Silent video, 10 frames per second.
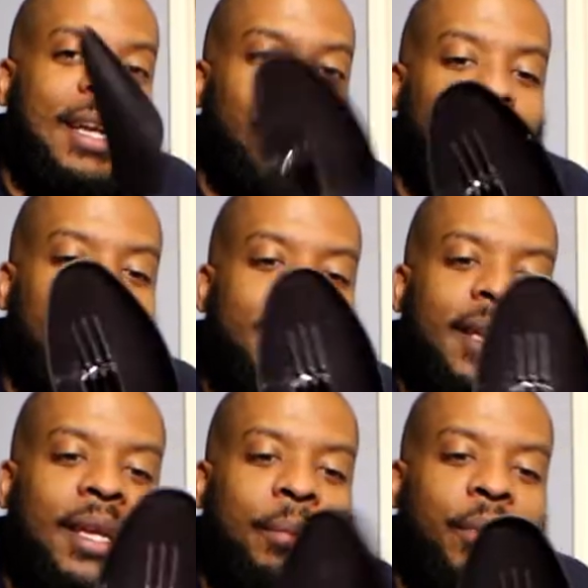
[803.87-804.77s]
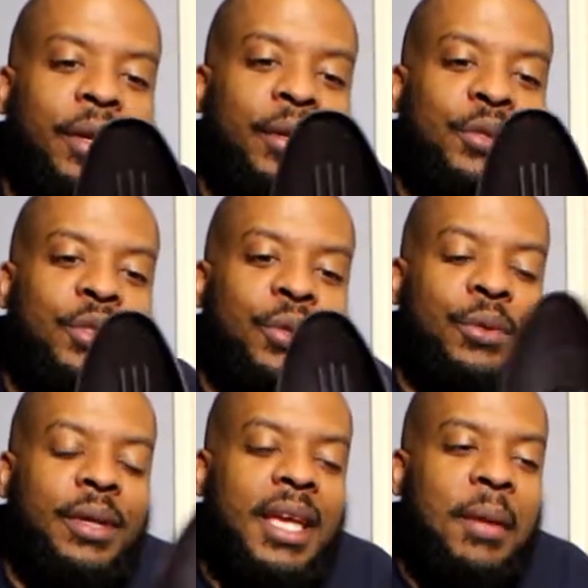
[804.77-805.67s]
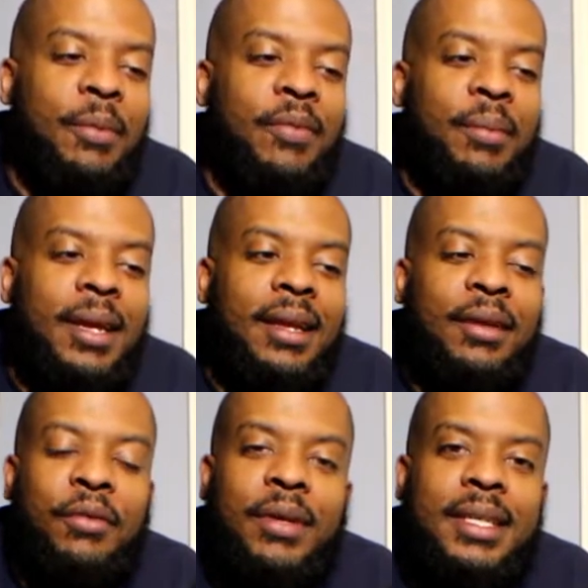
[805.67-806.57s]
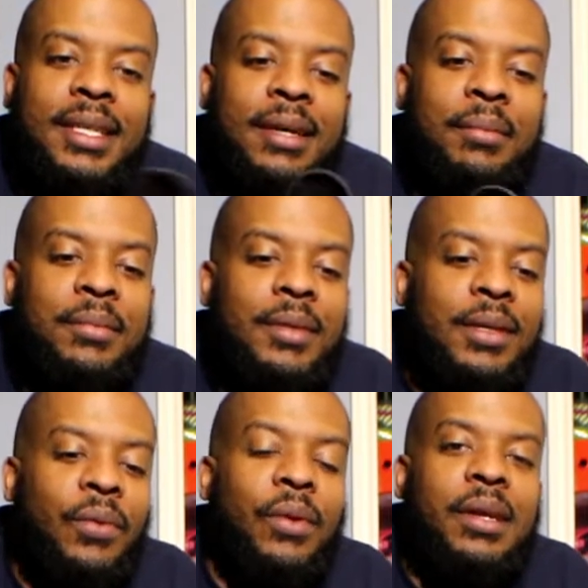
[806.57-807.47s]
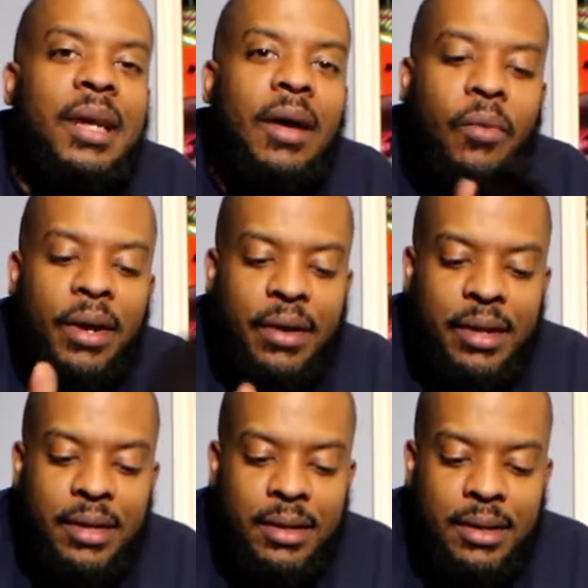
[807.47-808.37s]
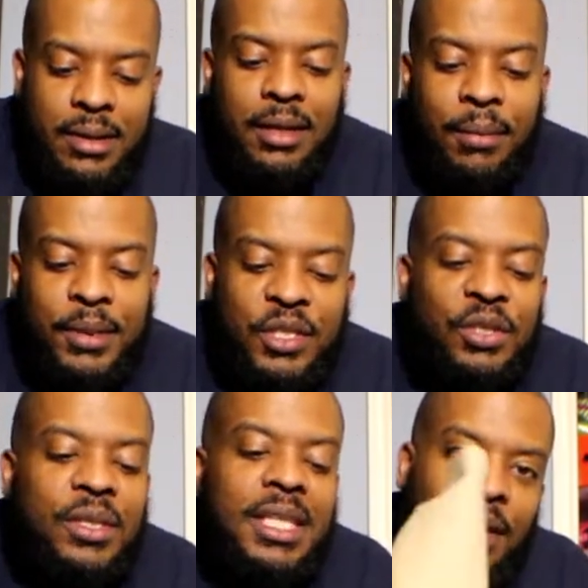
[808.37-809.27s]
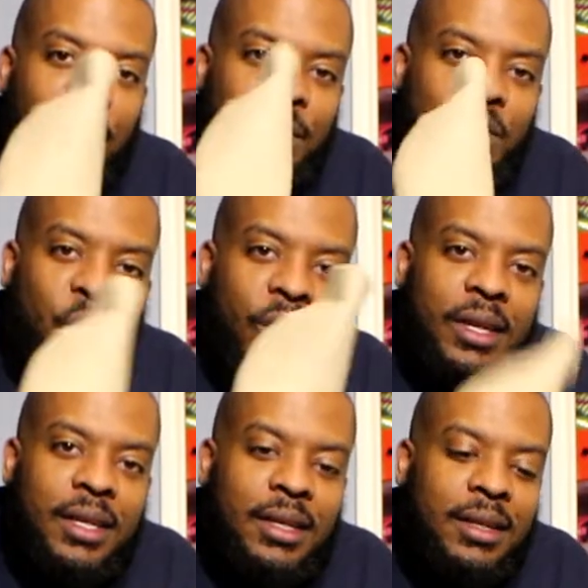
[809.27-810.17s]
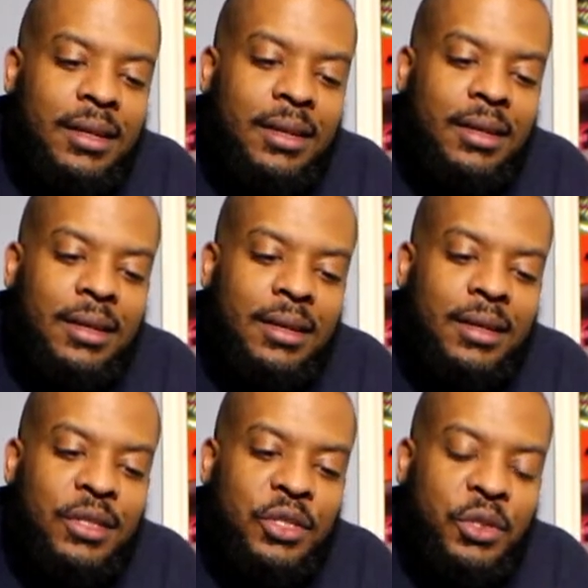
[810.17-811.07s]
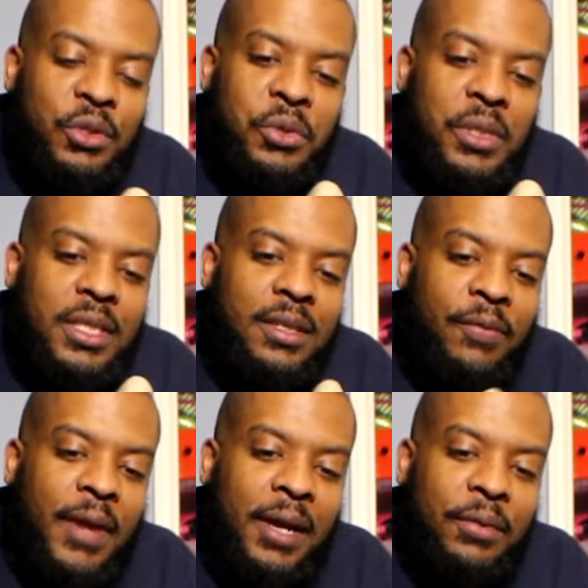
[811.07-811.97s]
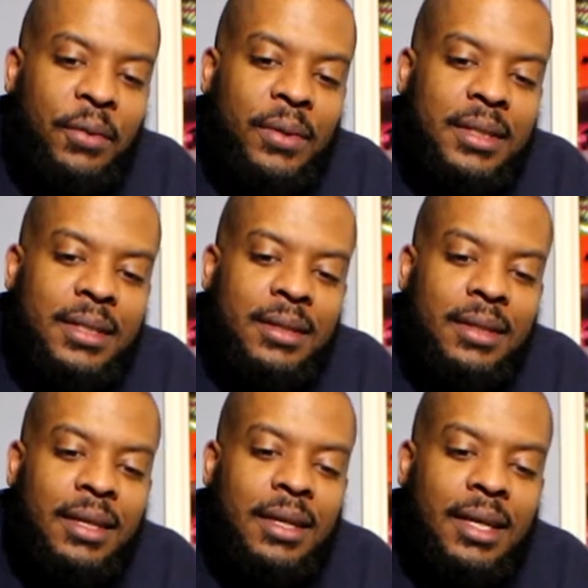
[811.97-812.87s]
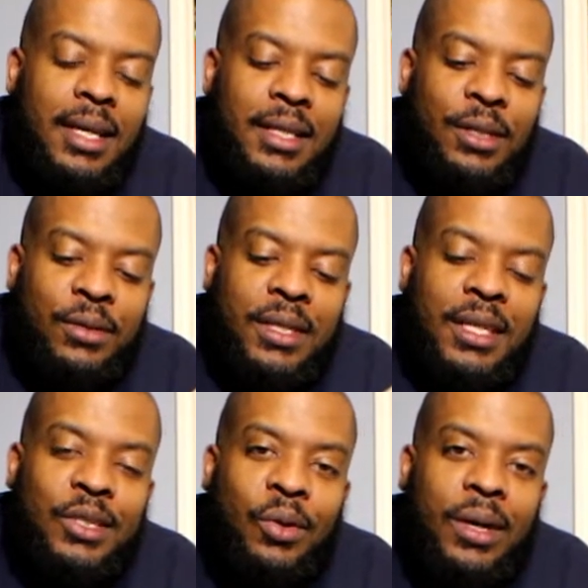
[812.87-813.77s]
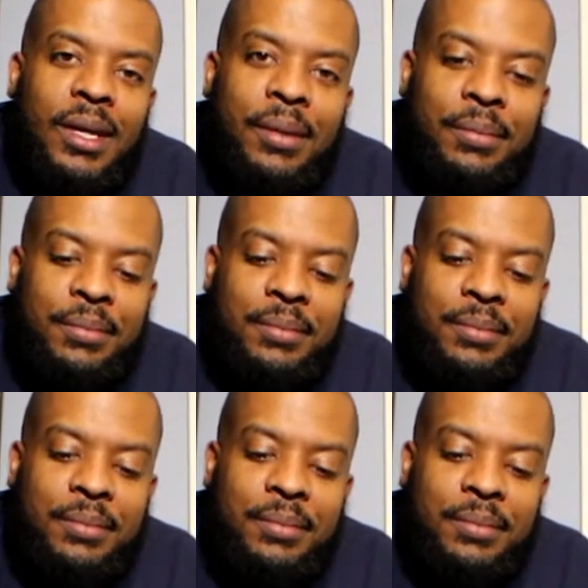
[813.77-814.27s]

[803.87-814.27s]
number one thing to put in your shoe to keep it from getting creased up when you're not wearing it. Number two is your Jordan shoe trees, your factory ones. If those get torn up